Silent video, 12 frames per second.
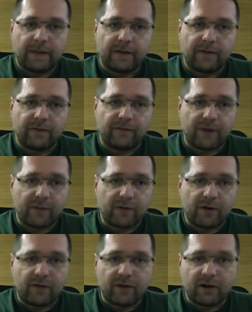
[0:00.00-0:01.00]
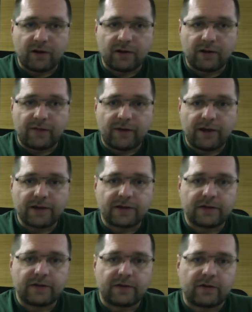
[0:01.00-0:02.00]
web graphical interface
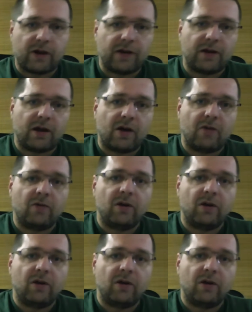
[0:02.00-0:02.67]
right now,